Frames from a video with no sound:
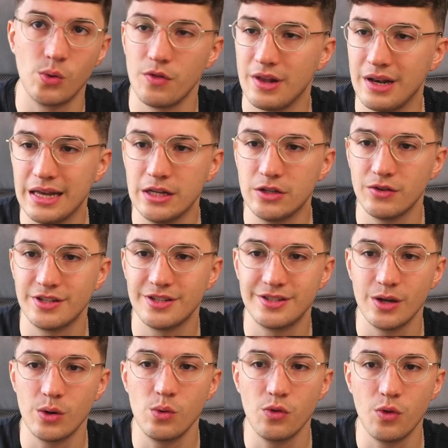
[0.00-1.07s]
and the leader is
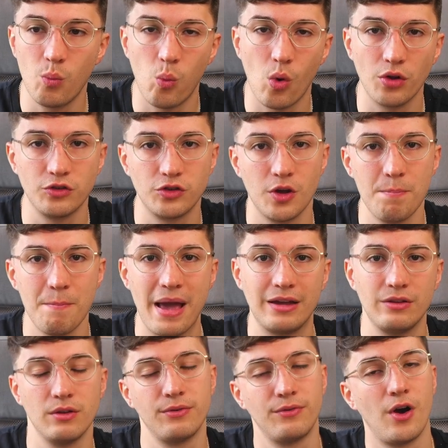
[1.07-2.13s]
still, the one to make
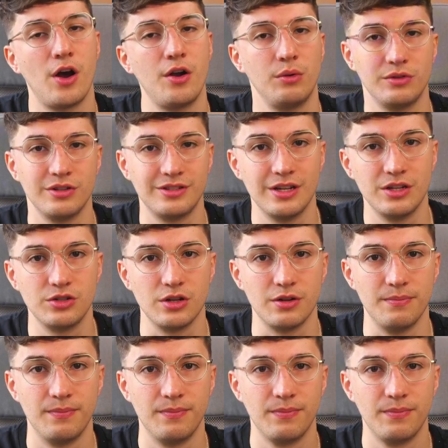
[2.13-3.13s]
the final decision.